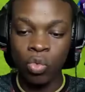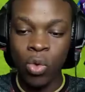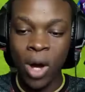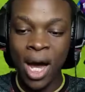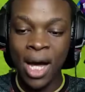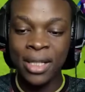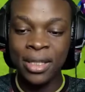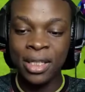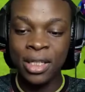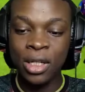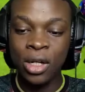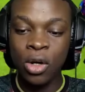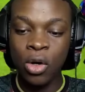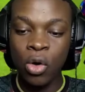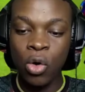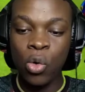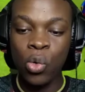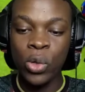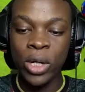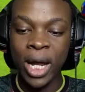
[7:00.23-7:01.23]

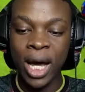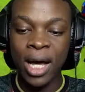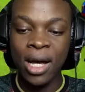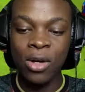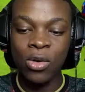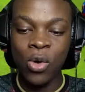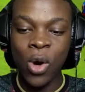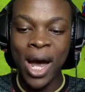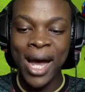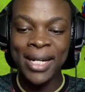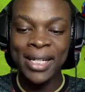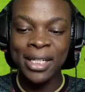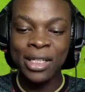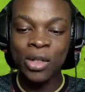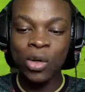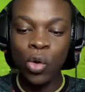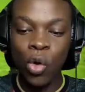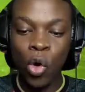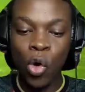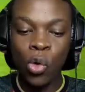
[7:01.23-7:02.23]
Guardiola.
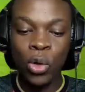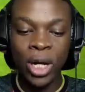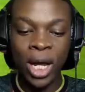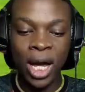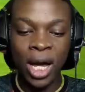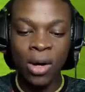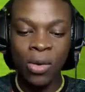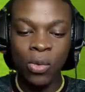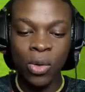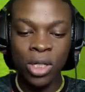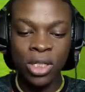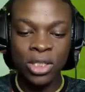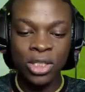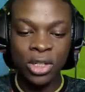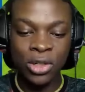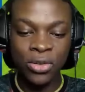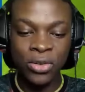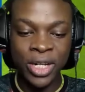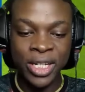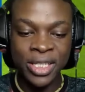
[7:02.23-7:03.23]
Guardiola. What's
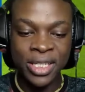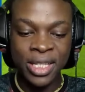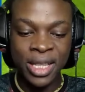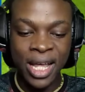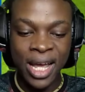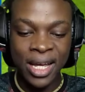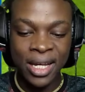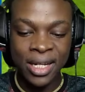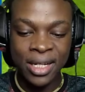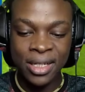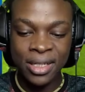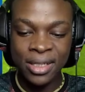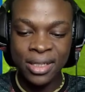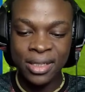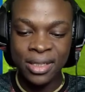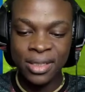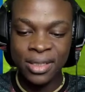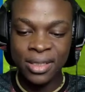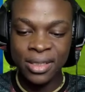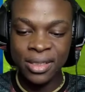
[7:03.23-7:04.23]
your rating like?
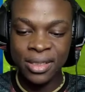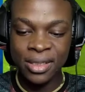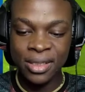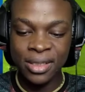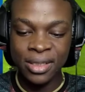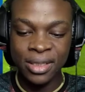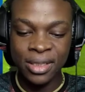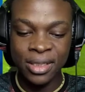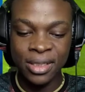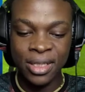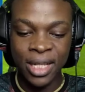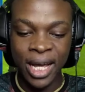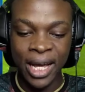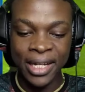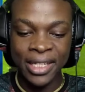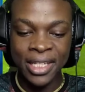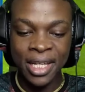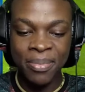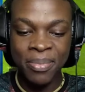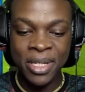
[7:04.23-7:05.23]
In
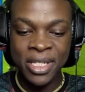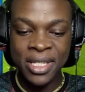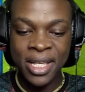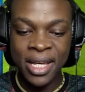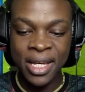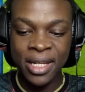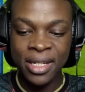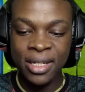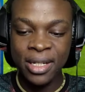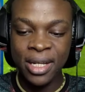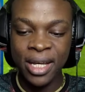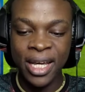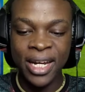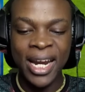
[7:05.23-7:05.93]
that second second? A